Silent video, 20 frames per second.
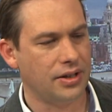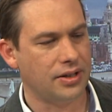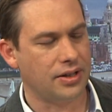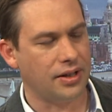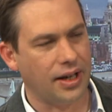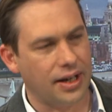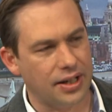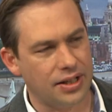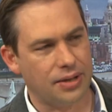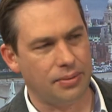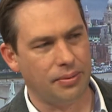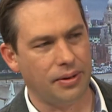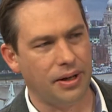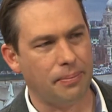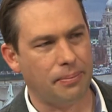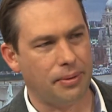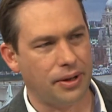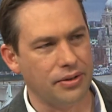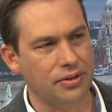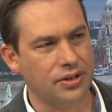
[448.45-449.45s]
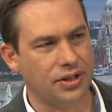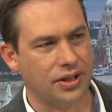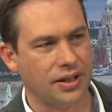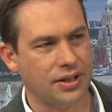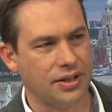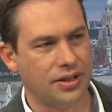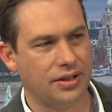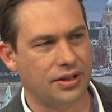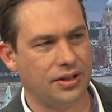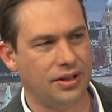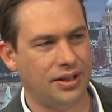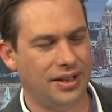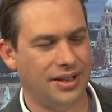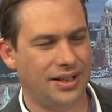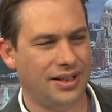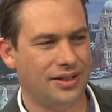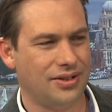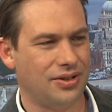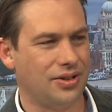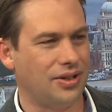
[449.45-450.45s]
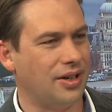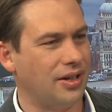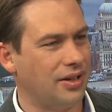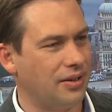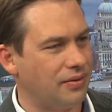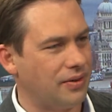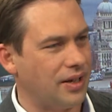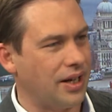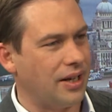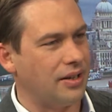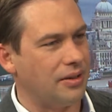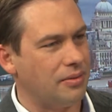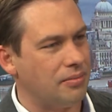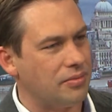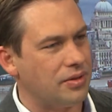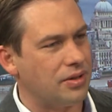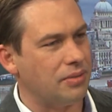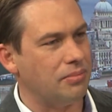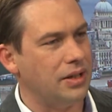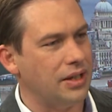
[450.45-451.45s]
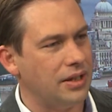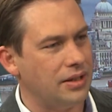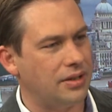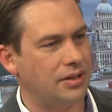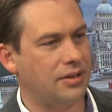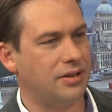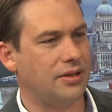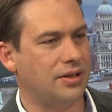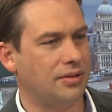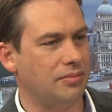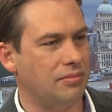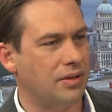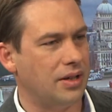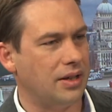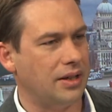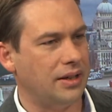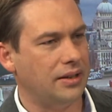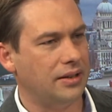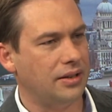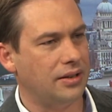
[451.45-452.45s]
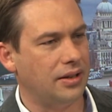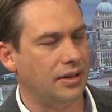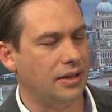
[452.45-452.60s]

So there has to be a process to kind of get them to meet some way.